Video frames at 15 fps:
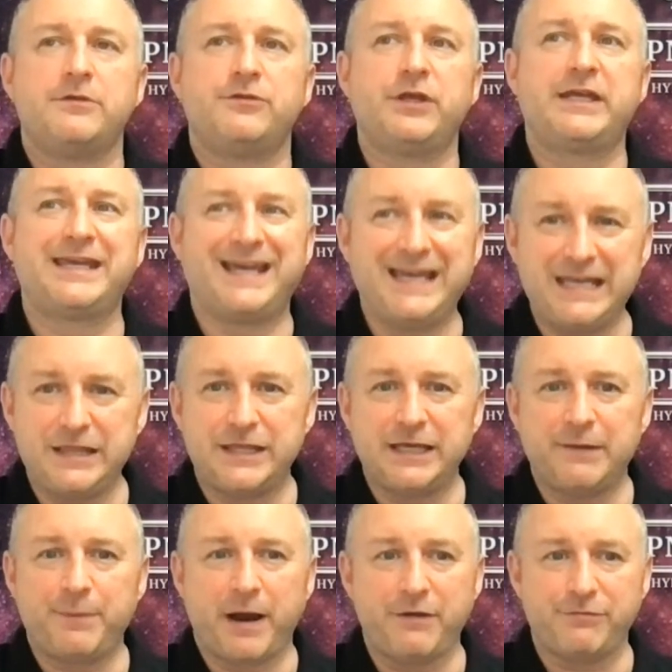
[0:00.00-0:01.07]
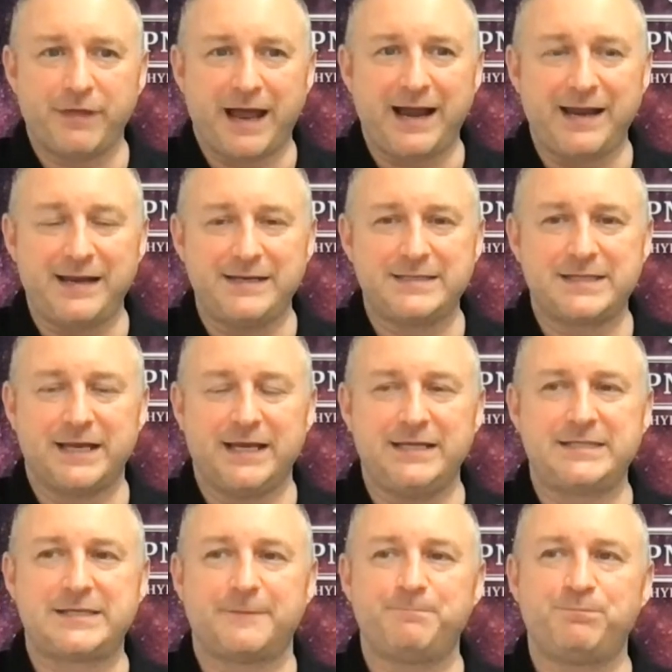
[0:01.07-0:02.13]
The key thing about that is
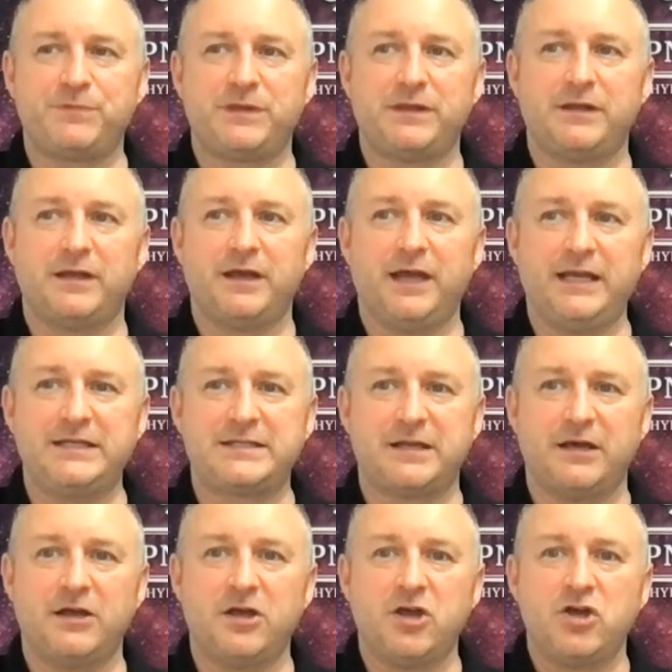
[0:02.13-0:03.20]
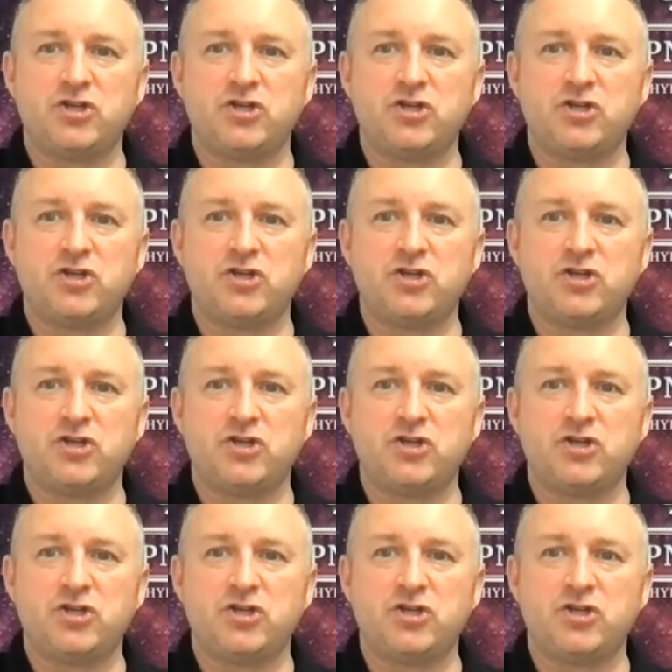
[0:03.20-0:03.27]
that